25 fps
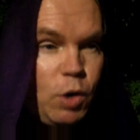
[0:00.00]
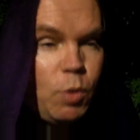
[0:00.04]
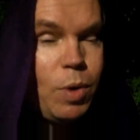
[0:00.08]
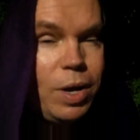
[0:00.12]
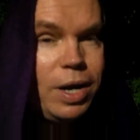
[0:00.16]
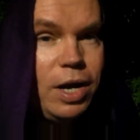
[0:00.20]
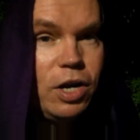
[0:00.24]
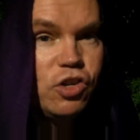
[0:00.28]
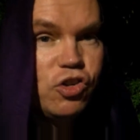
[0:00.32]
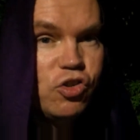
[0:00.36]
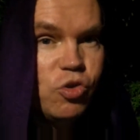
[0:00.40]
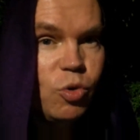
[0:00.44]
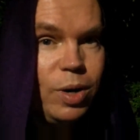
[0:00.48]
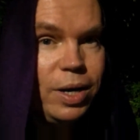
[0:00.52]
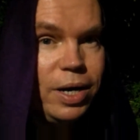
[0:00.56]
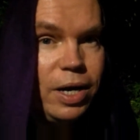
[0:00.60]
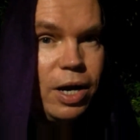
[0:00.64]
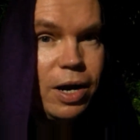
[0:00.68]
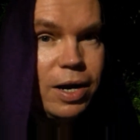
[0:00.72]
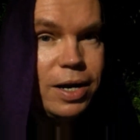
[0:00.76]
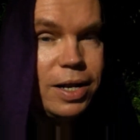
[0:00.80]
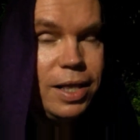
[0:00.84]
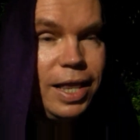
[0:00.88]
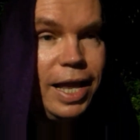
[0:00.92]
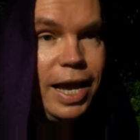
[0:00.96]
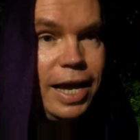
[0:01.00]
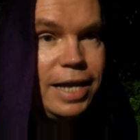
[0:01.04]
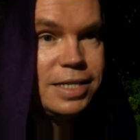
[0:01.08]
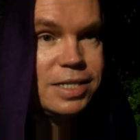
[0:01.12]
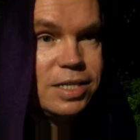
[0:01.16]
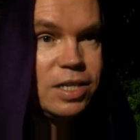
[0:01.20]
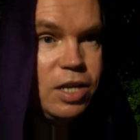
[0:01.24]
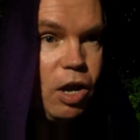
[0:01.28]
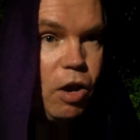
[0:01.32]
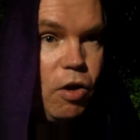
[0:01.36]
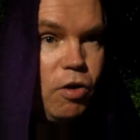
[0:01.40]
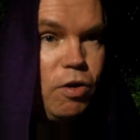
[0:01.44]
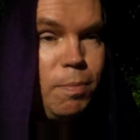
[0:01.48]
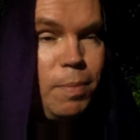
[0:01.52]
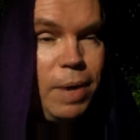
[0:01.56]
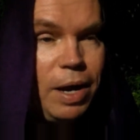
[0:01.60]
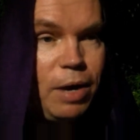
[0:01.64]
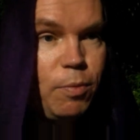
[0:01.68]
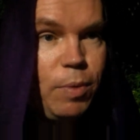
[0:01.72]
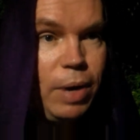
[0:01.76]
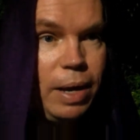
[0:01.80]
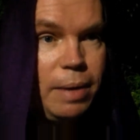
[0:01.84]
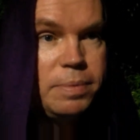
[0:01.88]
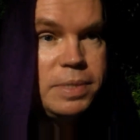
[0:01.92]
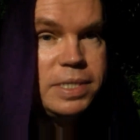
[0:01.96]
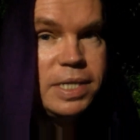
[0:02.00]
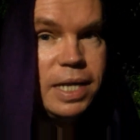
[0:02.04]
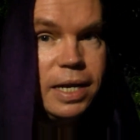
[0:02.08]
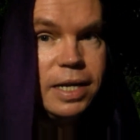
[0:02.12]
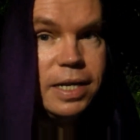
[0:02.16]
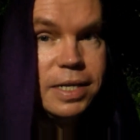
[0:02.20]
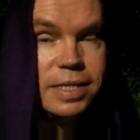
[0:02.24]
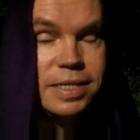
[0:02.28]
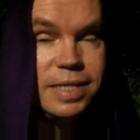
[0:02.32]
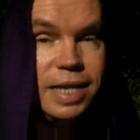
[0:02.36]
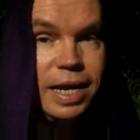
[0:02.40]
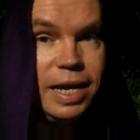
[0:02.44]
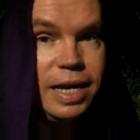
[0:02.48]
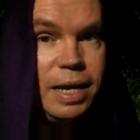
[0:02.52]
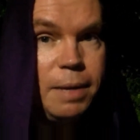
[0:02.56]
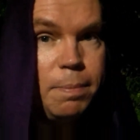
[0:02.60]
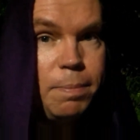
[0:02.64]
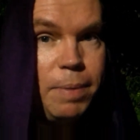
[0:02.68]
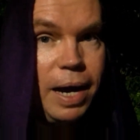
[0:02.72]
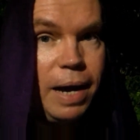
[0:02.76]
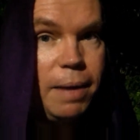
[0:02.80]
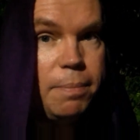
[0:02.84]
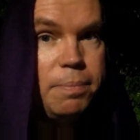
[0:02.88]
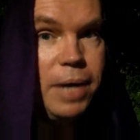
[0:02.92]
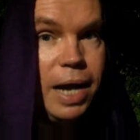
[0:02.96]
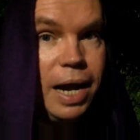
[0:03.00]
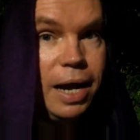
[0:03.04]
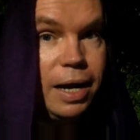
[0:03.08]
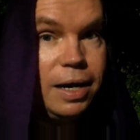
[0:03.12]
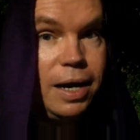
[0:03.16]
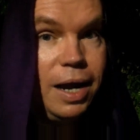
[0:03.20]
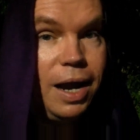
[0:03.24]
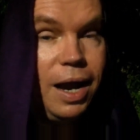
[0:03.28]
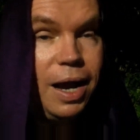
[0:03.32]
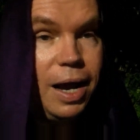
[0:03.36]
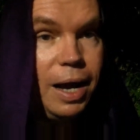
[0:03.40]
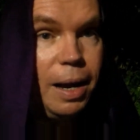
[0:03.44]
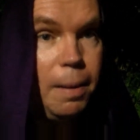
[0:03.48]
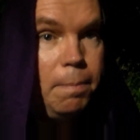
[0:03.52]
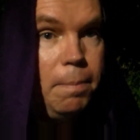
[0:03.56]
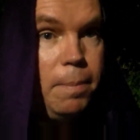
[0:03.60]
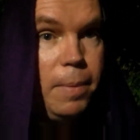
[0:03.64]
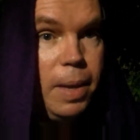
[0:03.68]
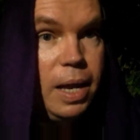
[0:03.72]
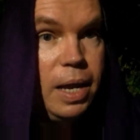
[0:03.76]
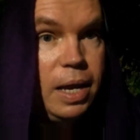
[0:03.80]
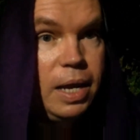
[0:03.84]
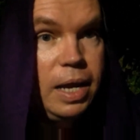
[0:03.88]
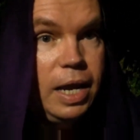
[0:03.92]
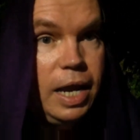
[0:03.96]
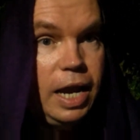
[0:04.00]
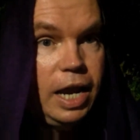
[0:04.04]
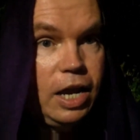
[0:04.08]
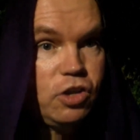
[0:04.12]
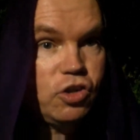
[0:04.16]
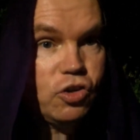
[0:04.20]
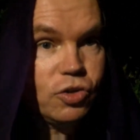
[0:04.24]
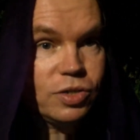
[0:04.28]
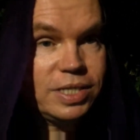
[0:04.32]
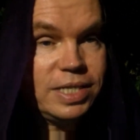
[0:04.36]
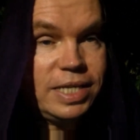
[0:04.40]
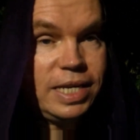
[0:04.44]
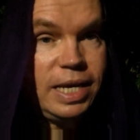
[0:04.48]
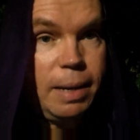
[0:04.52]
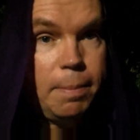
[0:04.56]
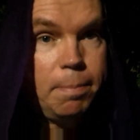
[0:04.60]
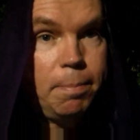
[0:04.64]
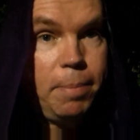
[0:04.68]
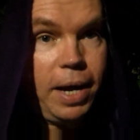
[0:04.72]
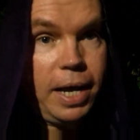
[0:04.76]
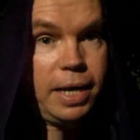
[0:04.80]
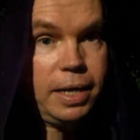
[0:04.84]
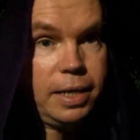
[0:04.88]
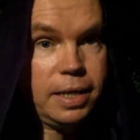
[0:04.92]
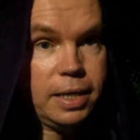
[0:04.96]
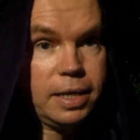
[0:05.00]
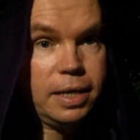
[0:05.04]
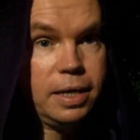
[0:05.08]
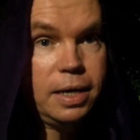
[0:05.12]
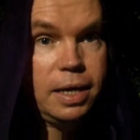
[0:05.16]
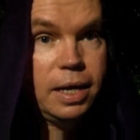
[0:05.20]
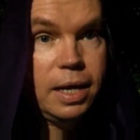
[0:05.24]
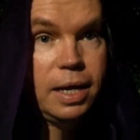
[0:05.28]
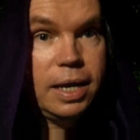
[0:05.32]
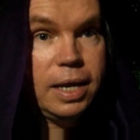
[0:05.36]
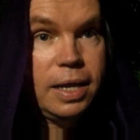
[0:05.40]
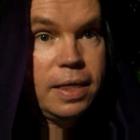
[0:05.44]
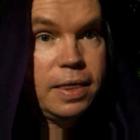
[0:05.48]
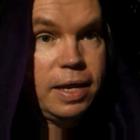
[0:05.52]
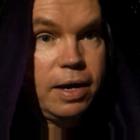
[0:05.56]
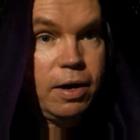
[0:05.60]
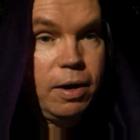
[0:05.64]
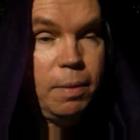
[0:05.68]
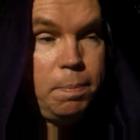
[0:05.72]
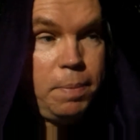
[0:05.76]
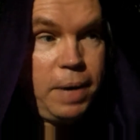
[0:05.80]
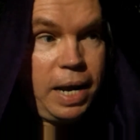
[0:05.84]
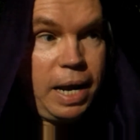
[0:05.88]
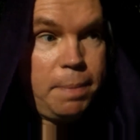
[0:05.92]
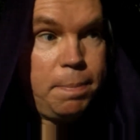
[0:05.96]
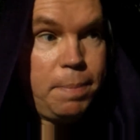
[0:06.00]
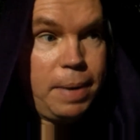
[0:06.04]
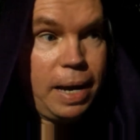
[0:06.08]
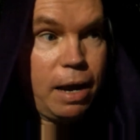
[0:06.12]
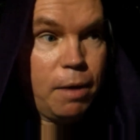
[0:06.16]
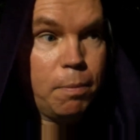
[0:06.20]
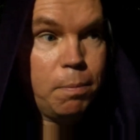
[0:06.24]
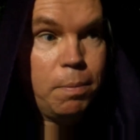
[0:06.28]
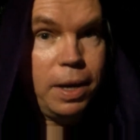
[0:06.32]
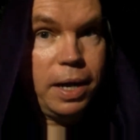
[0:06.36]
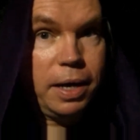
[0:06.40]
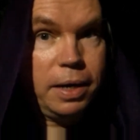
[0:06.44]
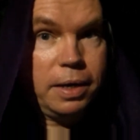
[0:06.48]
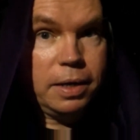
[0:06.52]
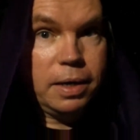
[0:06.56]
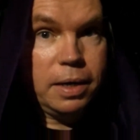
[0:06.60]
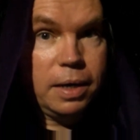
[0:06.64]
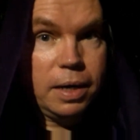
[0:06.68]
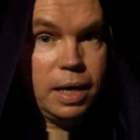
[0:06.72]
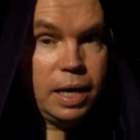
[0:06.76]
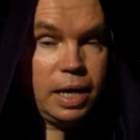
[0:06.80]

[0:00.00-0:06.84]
you want to join our class, go to my website at psychicbob.com and you'll see a button there, a PayPal button.